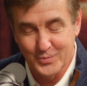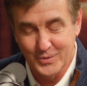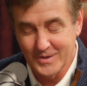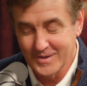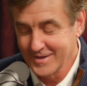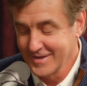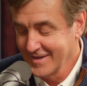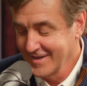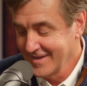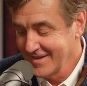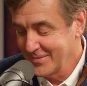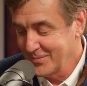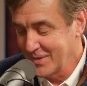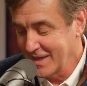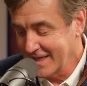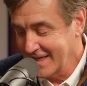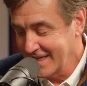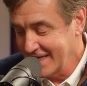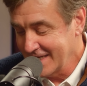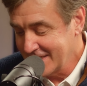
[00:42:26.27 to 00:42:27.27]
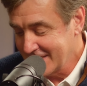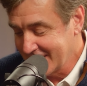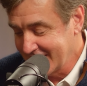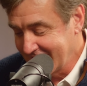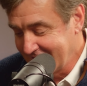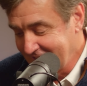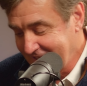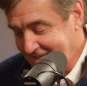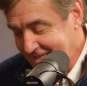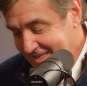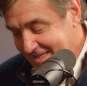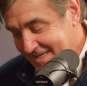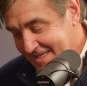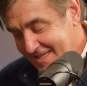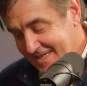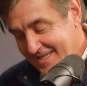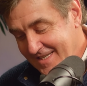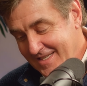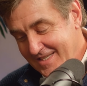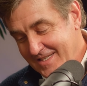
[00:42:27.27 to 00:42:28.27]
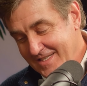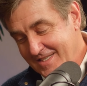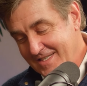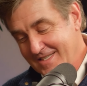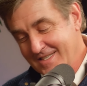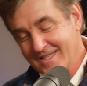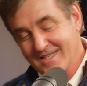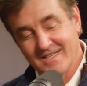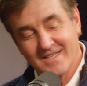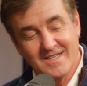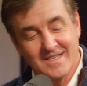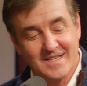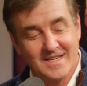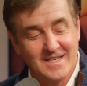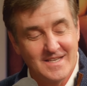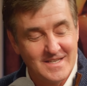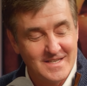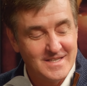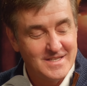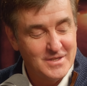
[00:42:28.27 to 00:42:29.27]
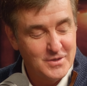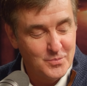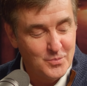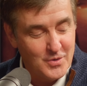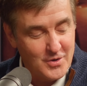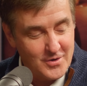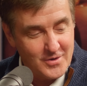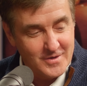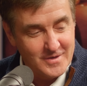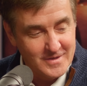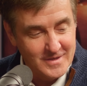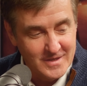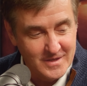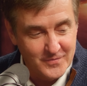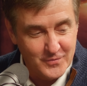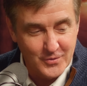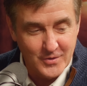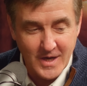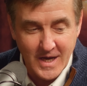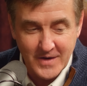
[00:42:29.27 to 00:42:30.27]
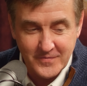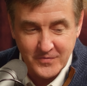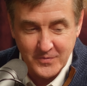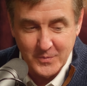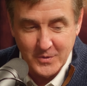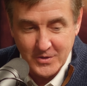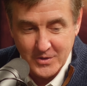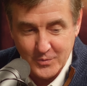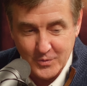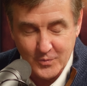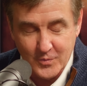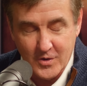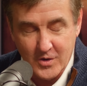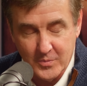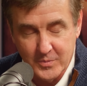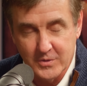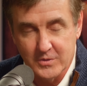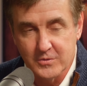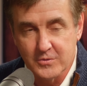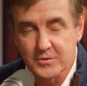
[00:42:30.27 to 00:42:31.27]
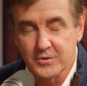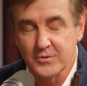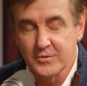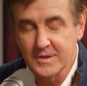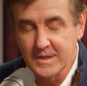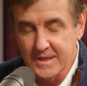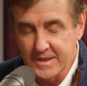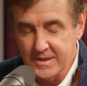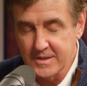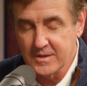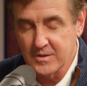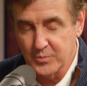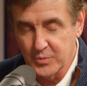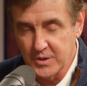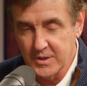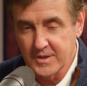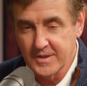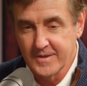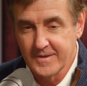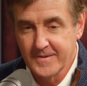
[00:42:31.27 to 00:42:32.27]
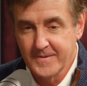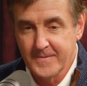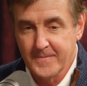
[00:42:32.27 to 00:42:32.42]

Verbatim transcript: But my guest today is Tim Barton. And if you're not familiar with Wall Builders, you need to be.